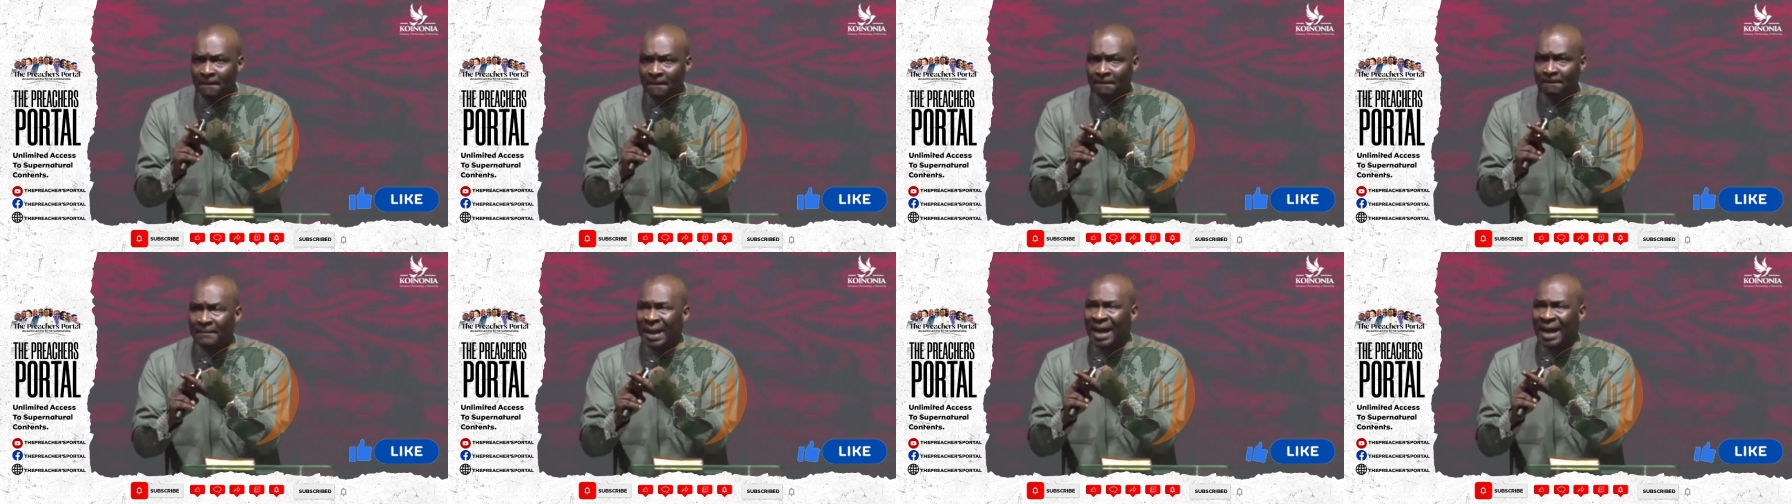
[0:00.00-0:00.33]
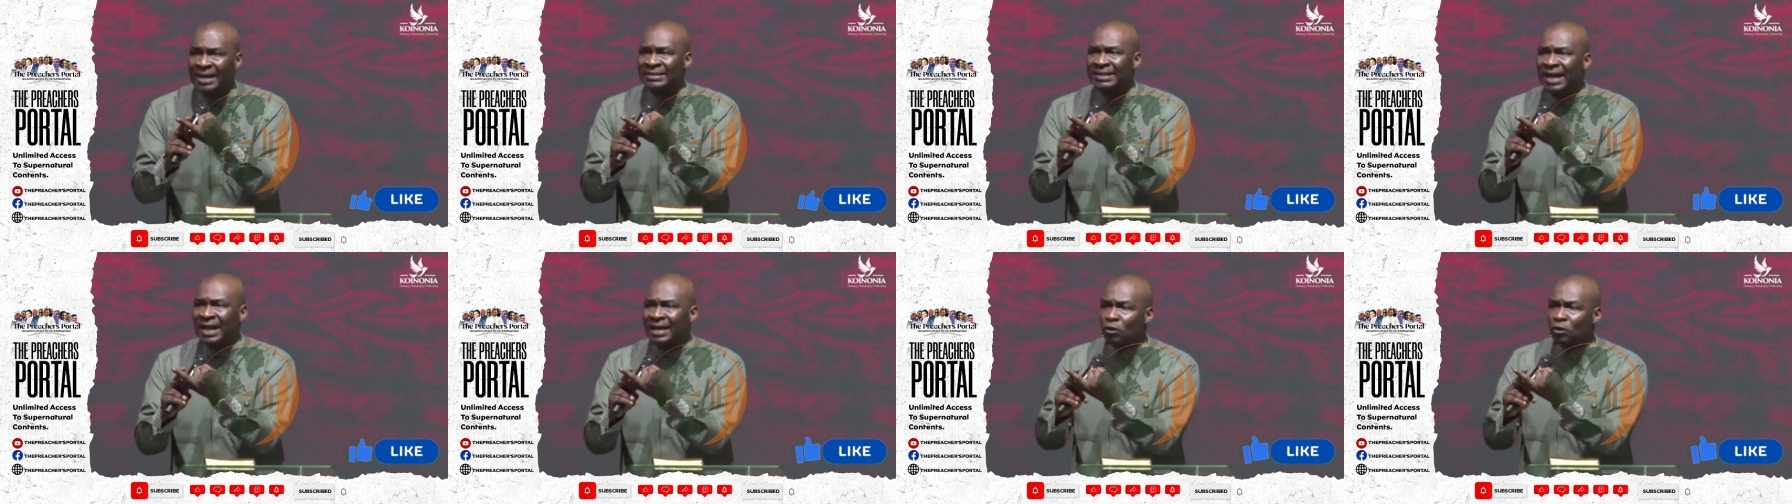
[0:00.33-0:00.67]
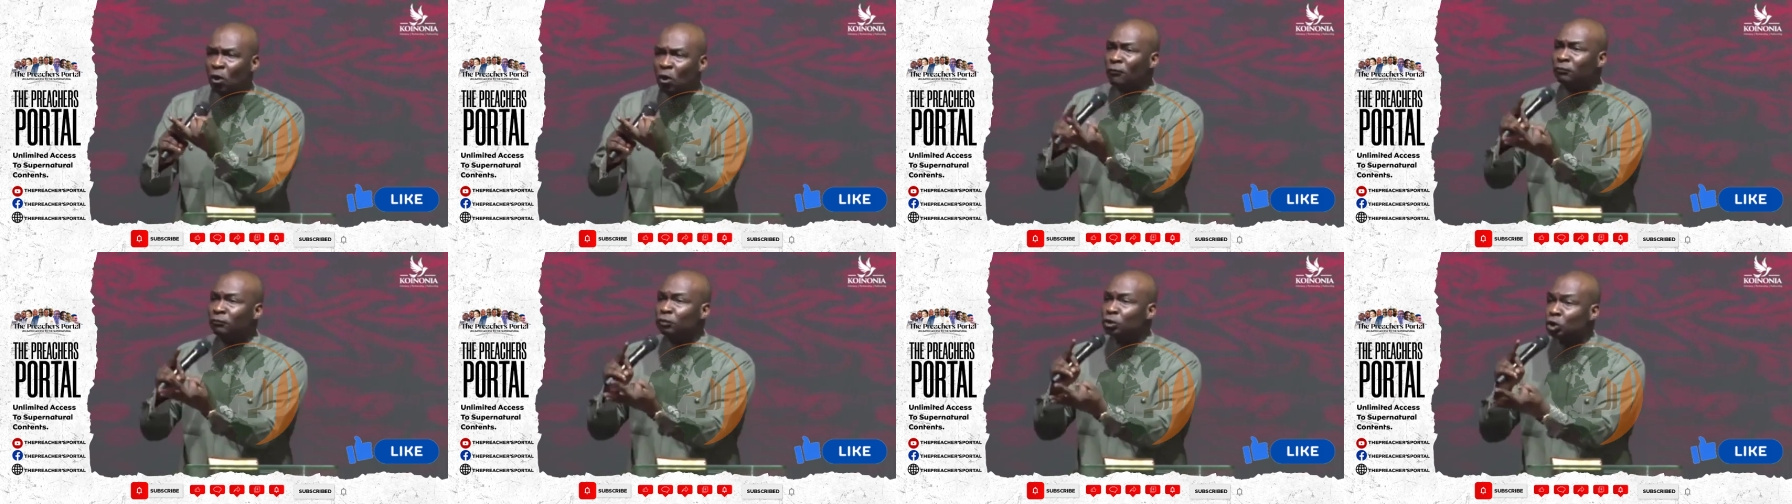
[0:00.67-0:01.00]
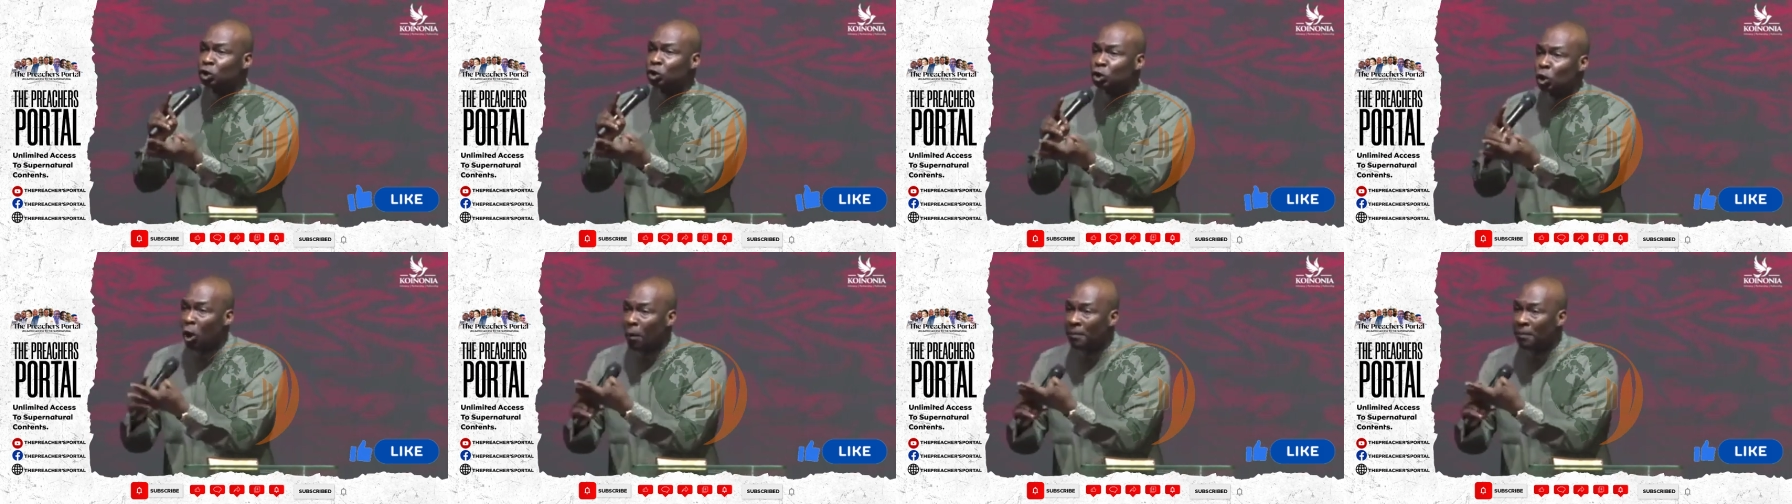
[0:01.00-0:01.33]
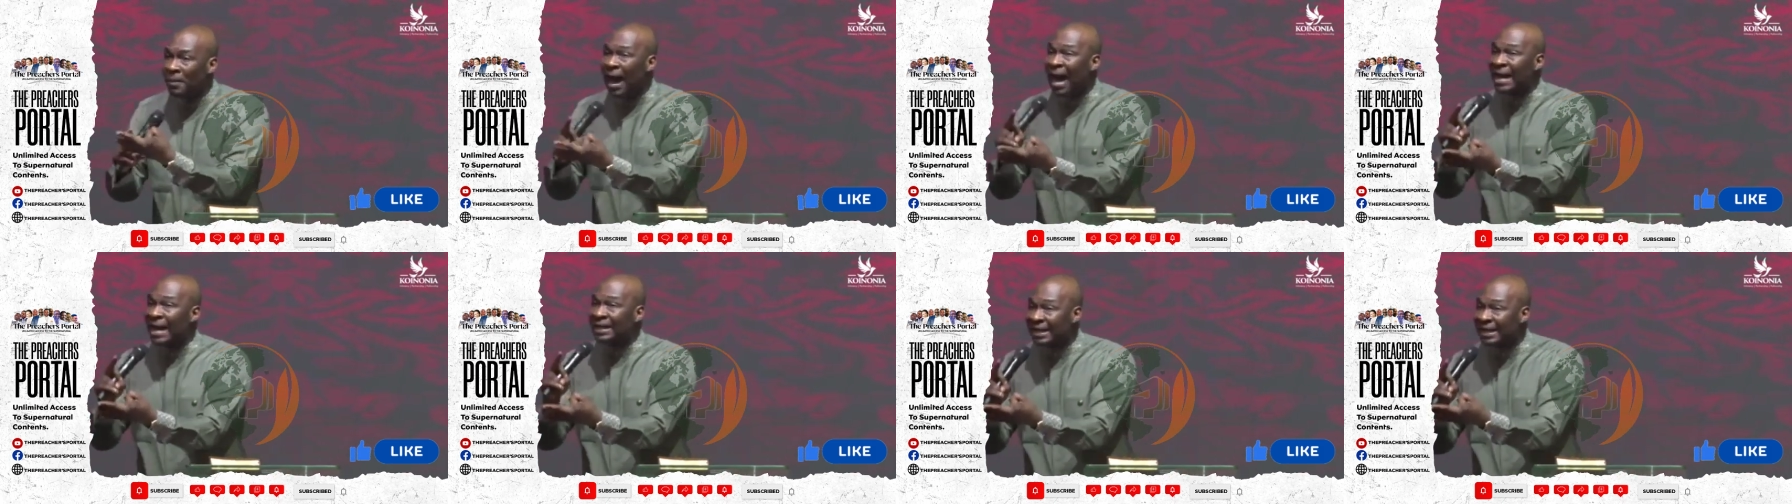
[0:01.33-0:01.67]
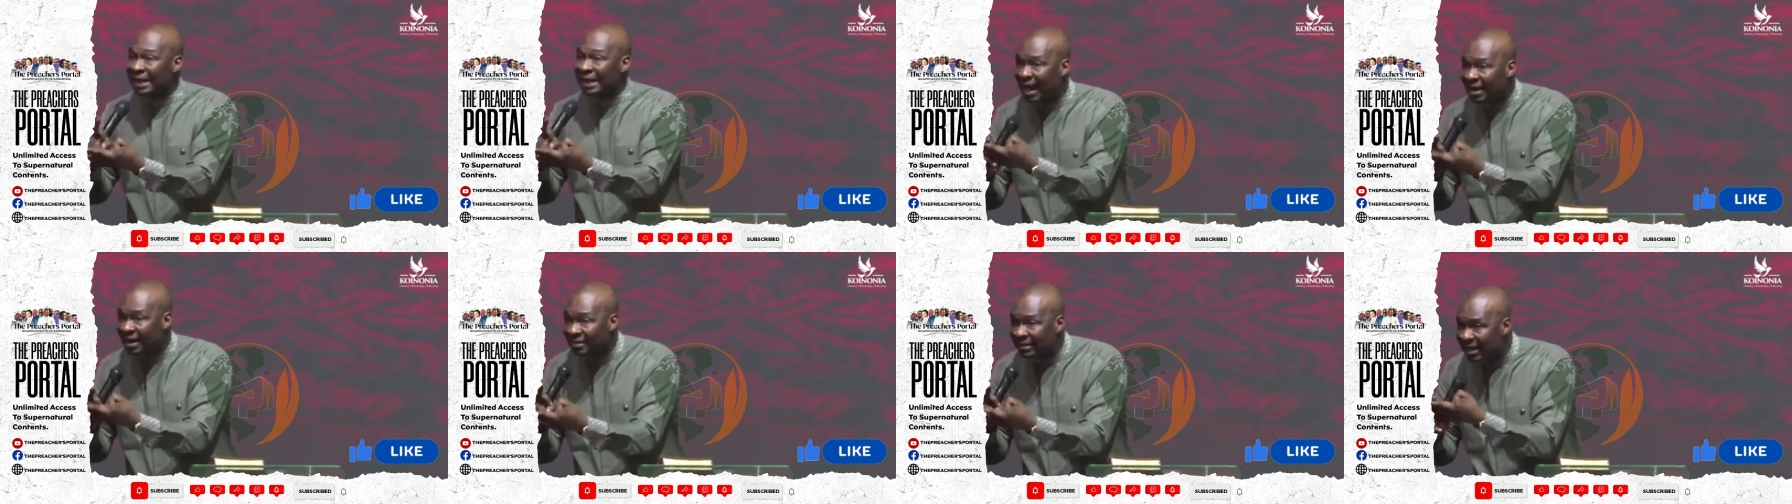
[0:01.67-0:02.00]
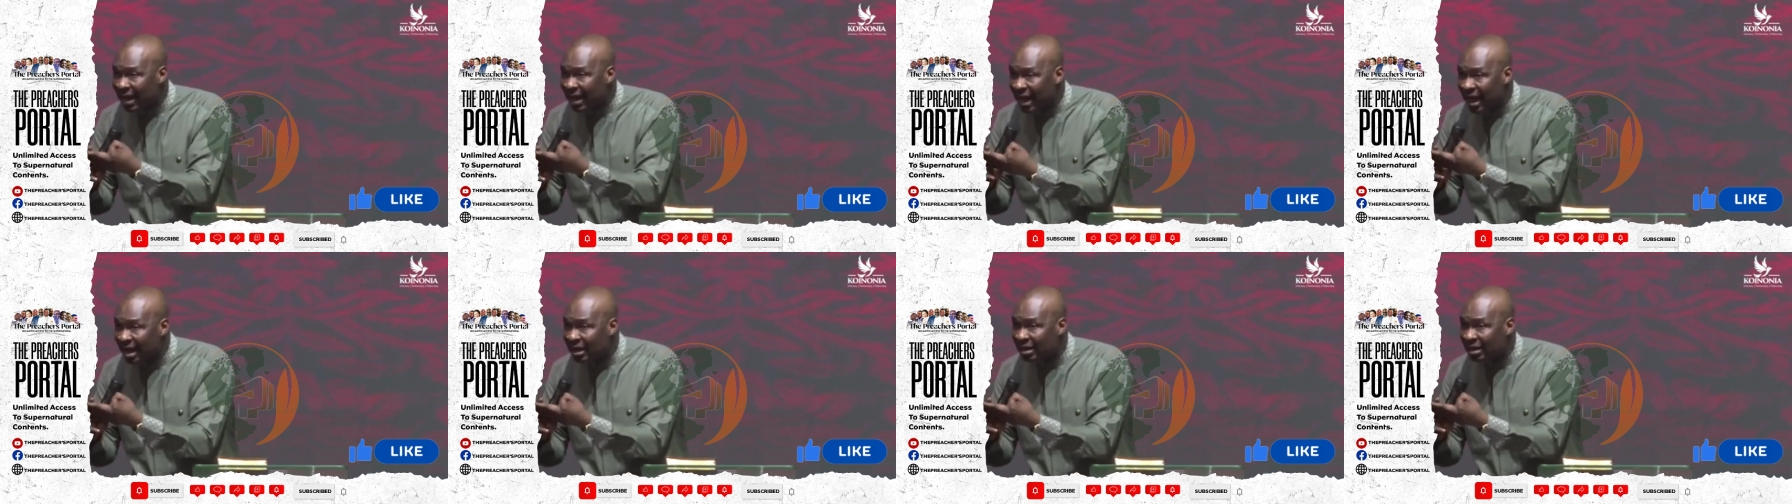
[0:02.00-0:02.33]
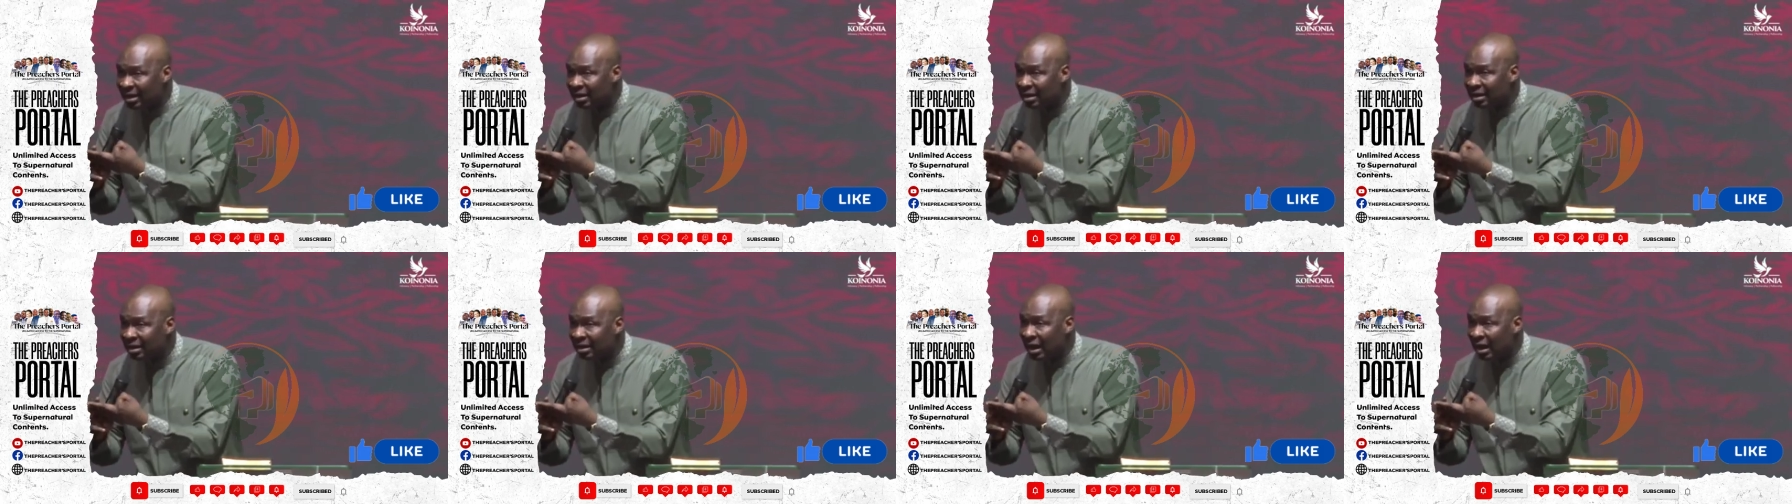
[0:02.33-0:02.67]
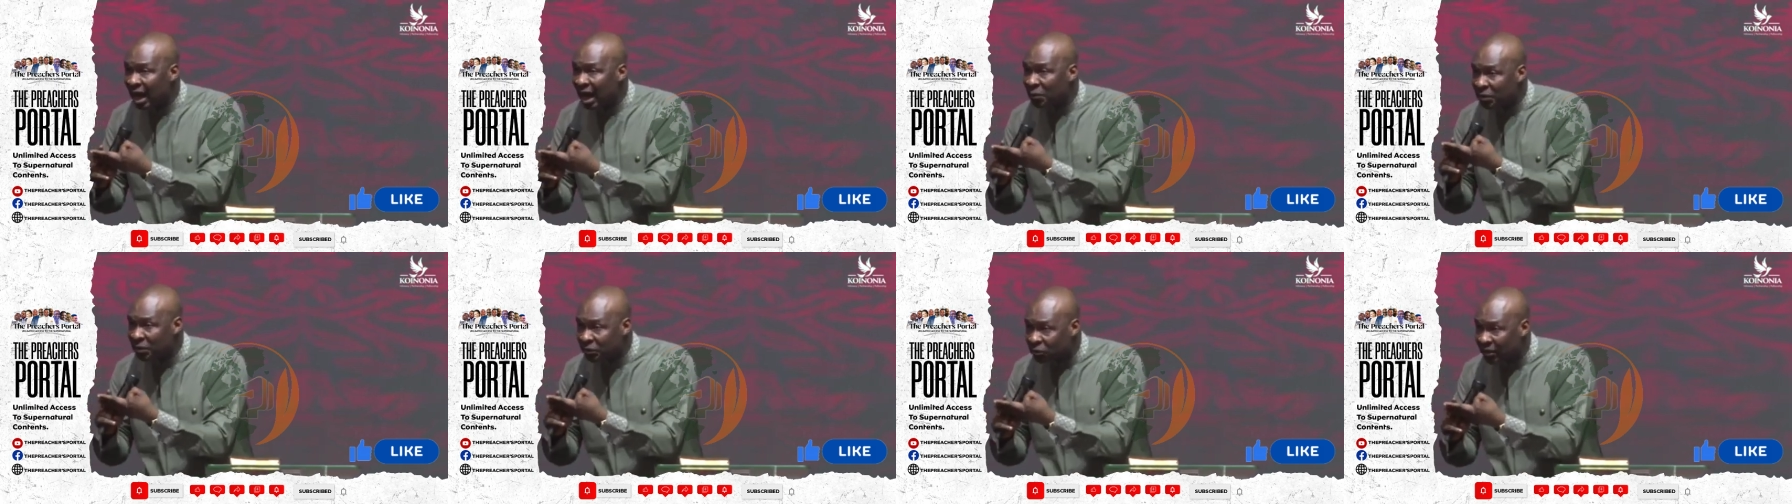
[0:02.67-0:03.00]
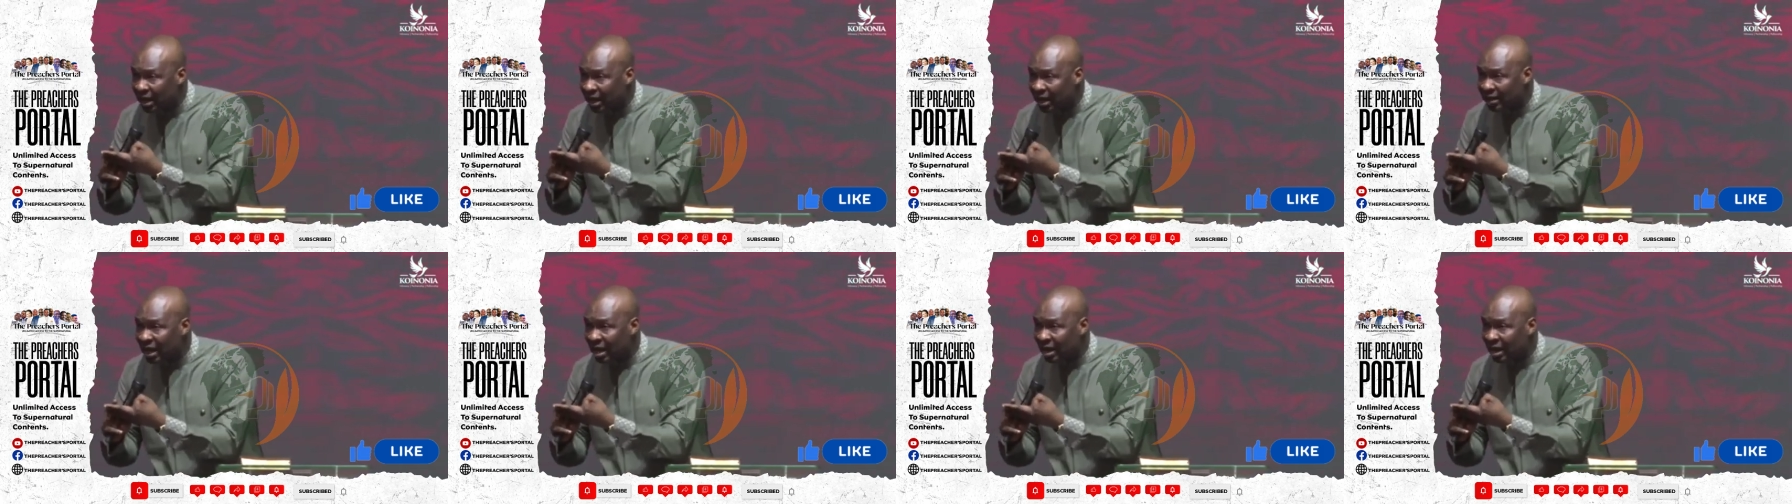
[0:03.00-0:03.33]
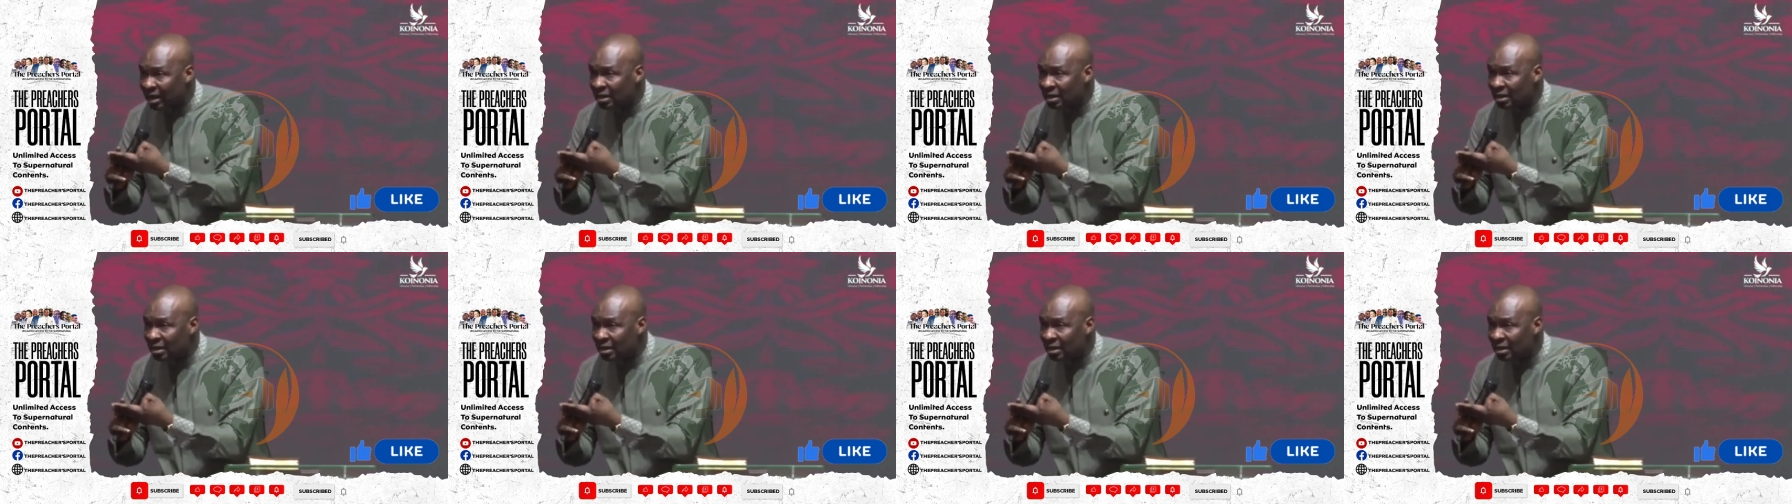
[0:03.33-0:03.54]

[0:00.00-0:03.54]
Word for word: matters of job and career. Are we together?